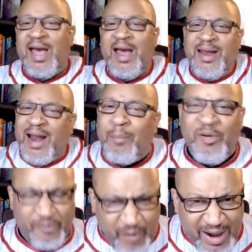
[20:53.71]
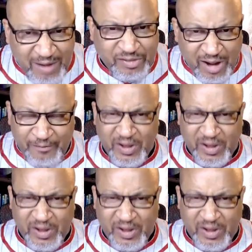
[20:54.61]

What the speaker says: And then I'm afraid of tough